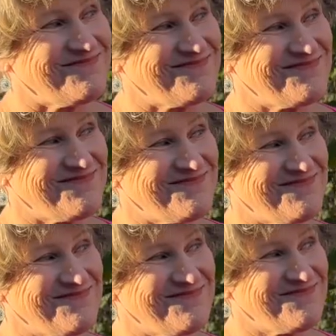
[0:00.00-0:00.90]

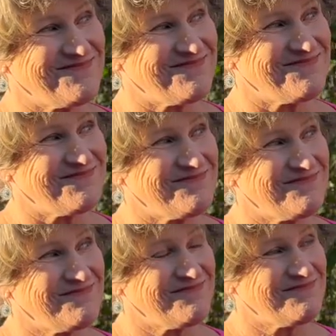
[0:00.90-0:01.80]

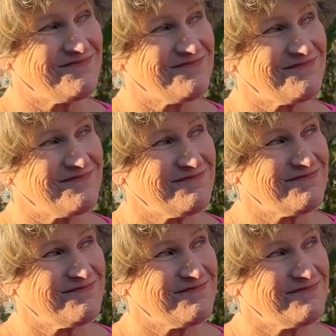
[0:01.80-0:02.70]

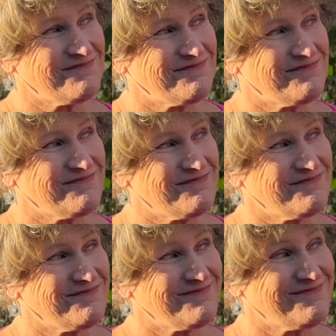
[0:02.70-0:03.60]

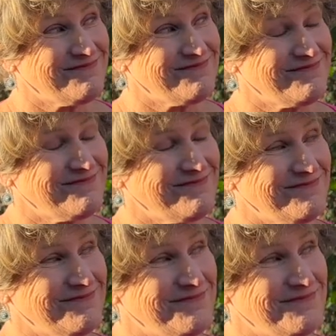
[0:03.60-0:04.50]

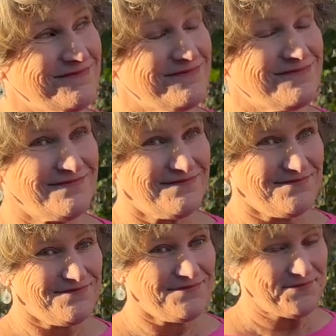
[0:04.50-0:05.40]

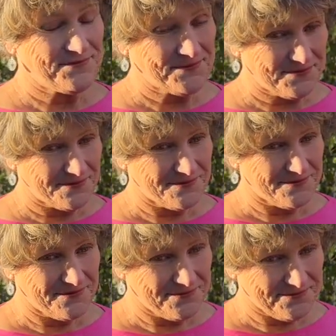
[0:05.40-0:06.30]

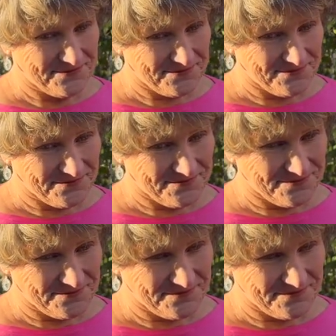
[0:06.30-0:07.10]
The person shown says nothing.